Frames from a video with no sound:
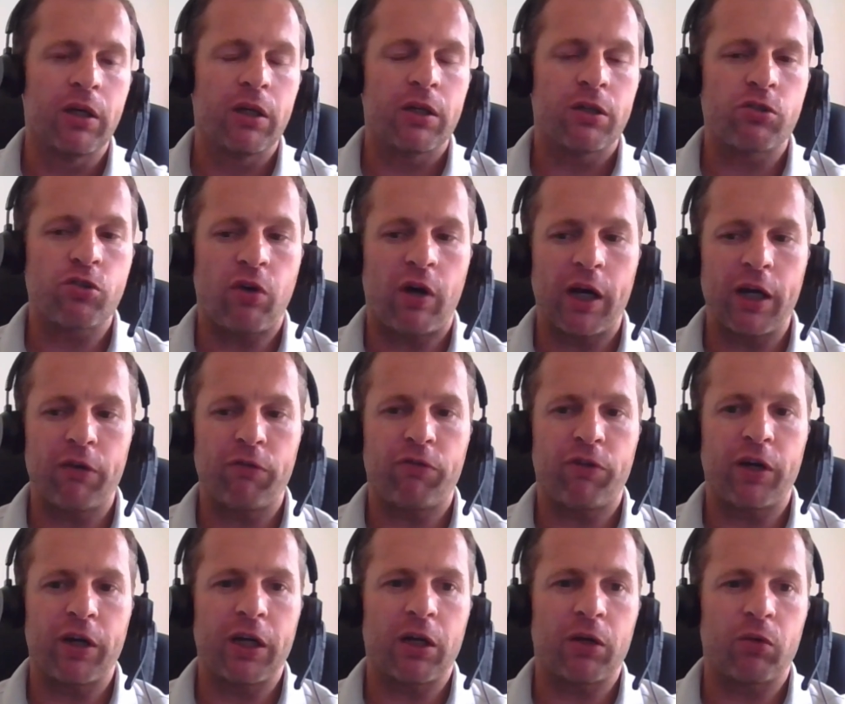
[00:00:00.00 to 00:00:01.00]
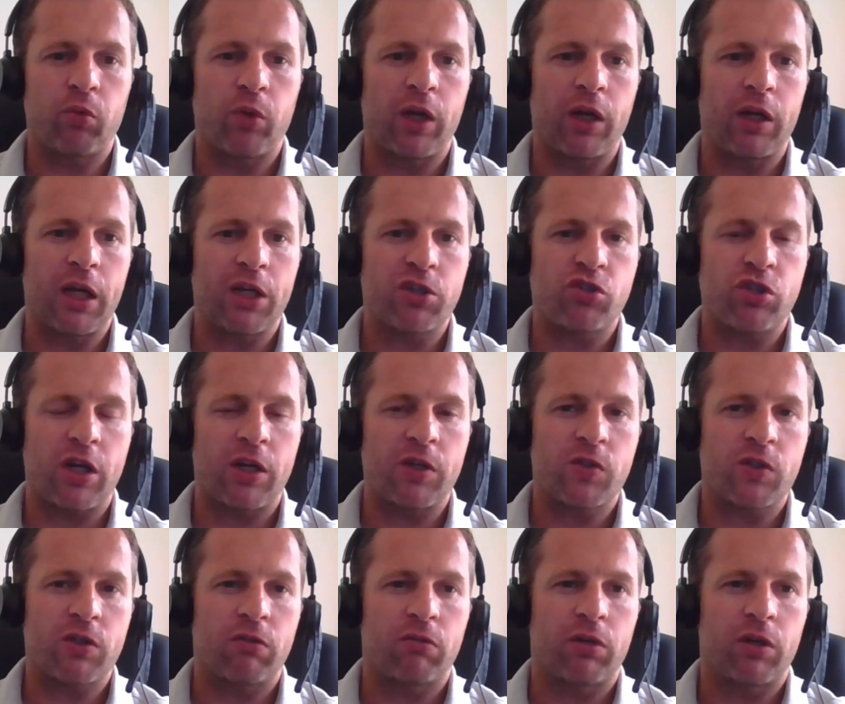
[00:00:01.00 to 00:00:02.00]
Try and find out where the
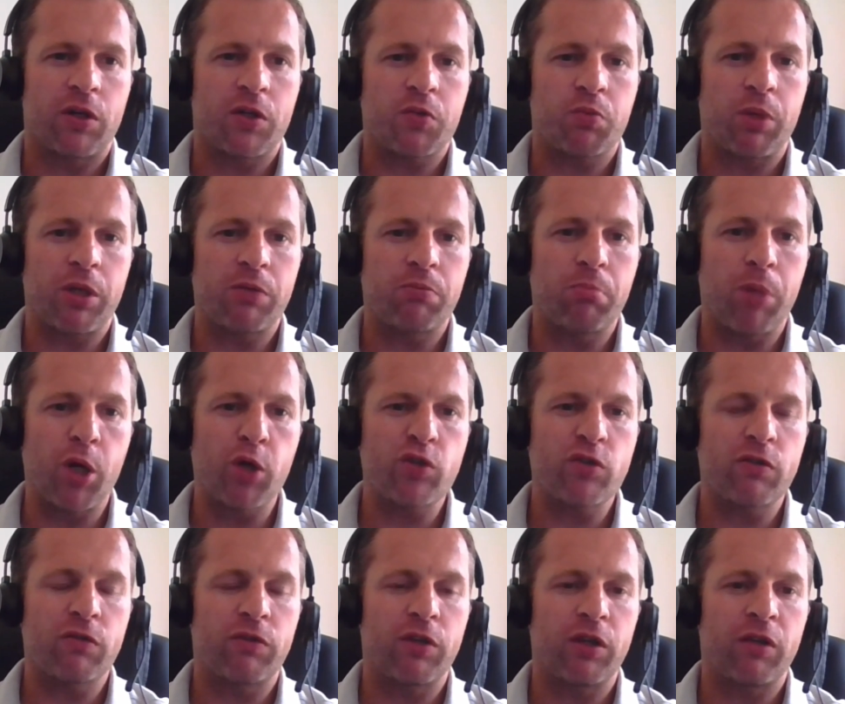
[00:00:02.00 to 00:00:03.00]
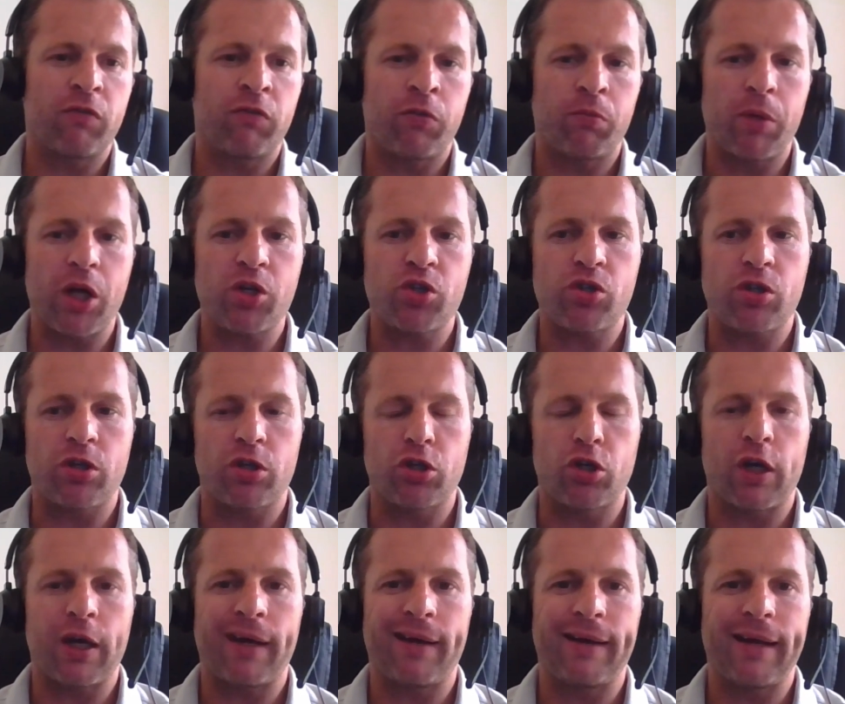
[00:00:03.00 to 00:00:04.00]
Exchange server is. But most of the information
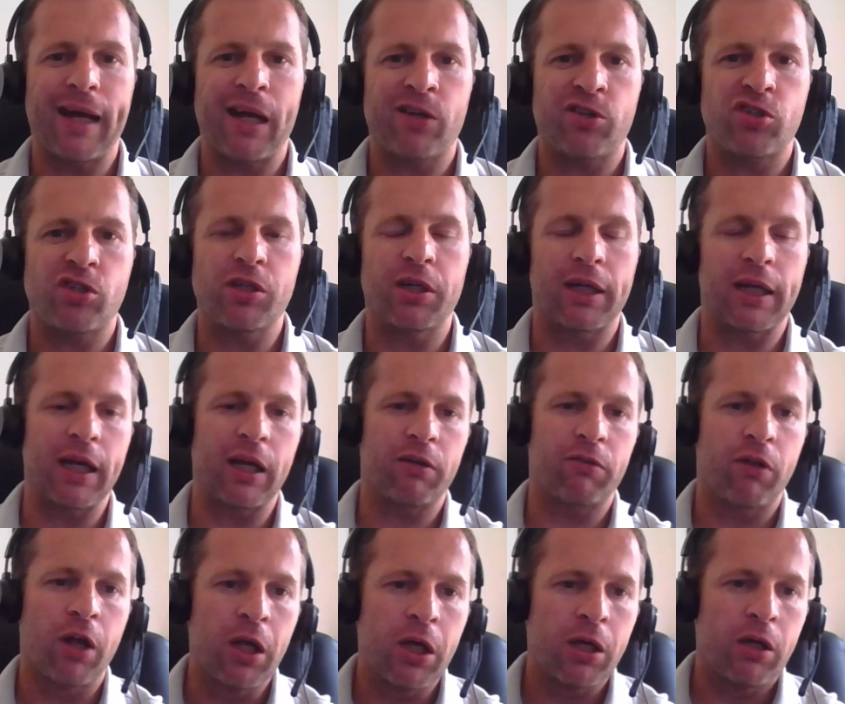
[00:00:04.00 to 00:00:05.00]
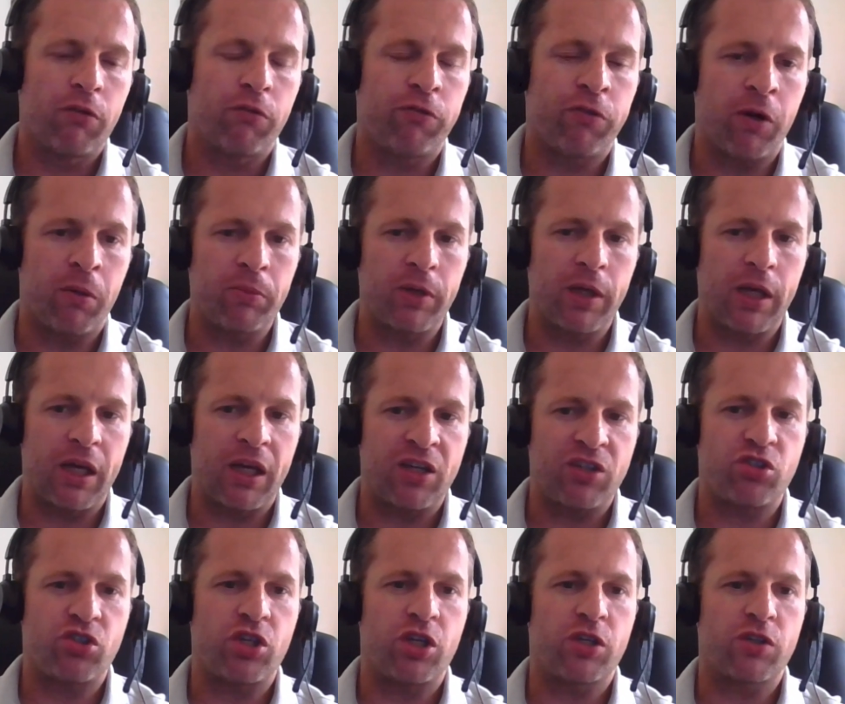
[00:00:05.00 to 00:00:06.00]
you can actually get from the
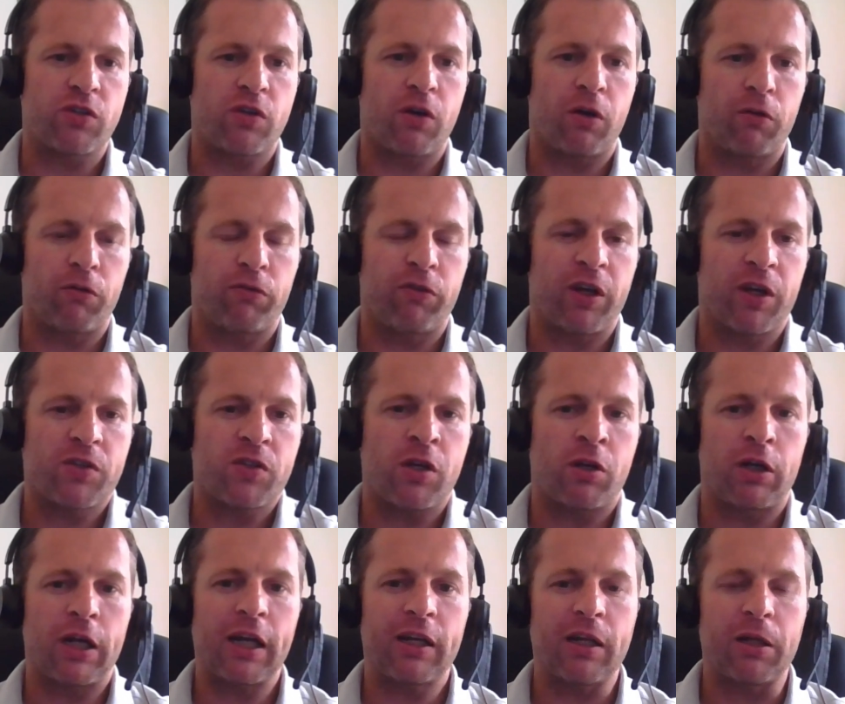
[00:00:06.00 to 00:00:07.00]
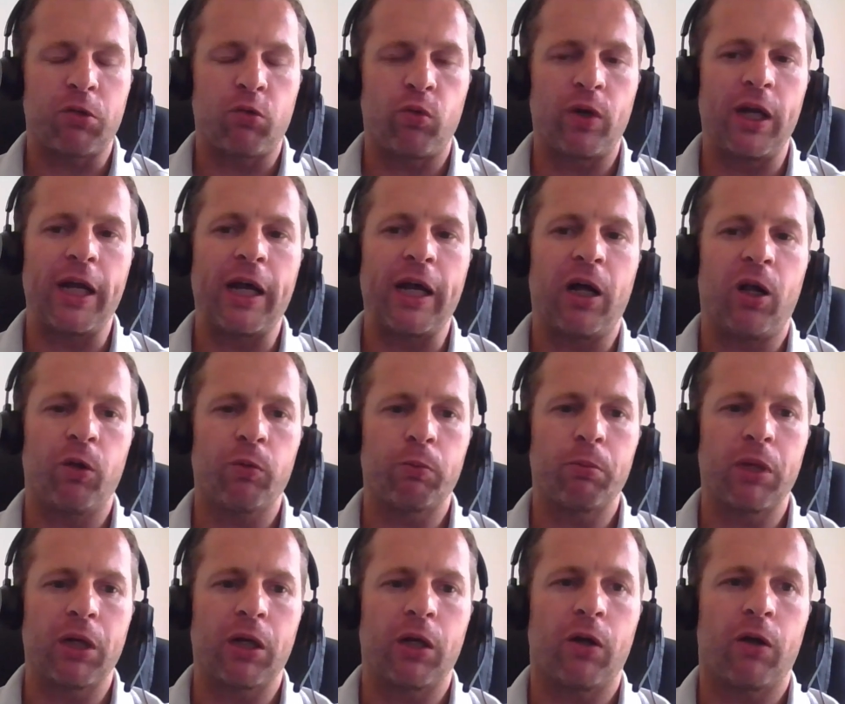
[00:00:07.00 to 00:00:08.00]
SG's config. So that really
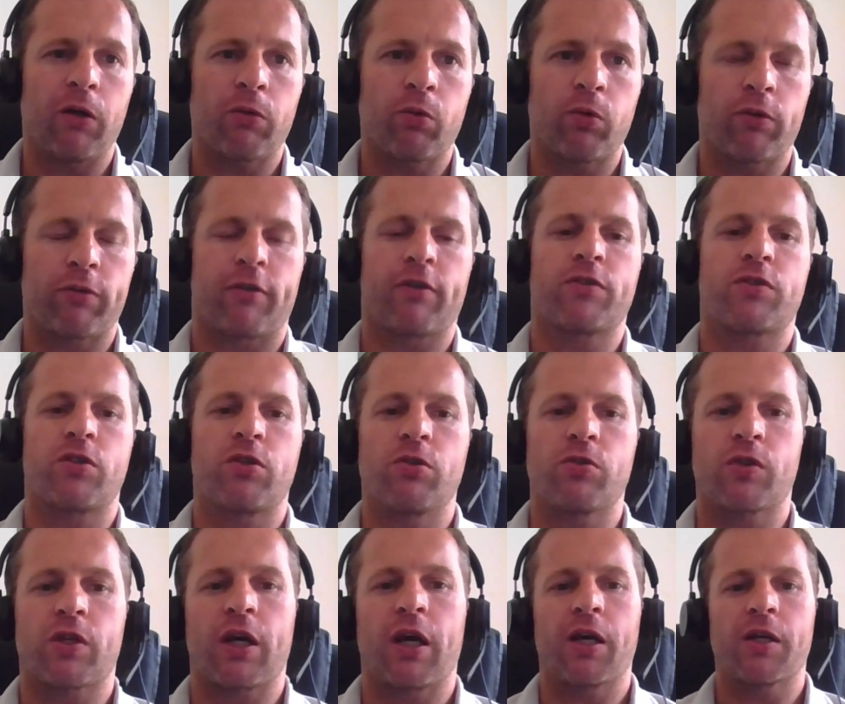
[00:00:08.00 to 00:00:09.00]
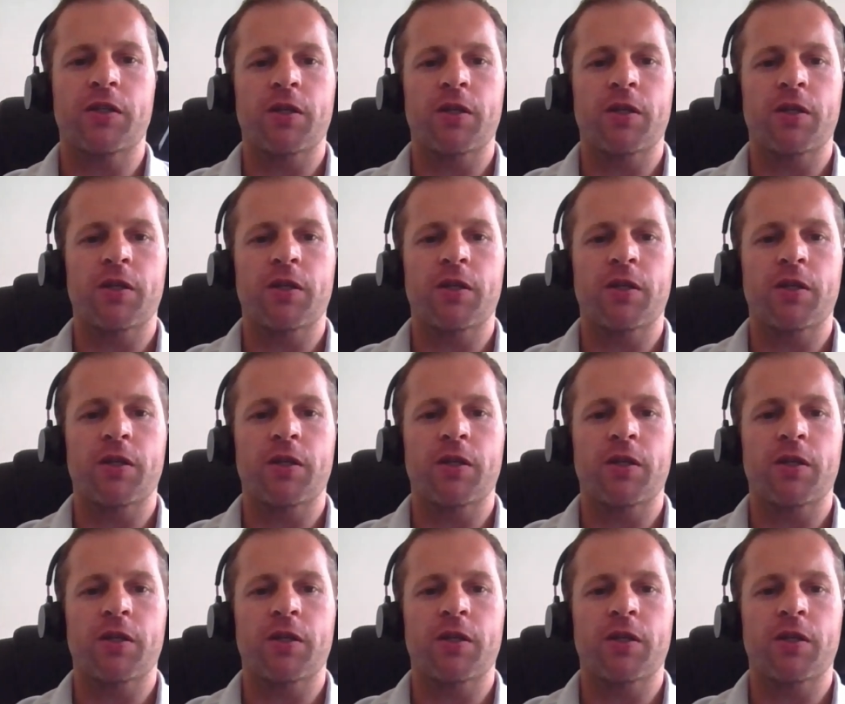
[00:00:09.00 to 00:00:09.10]
helped me a lot with this use case.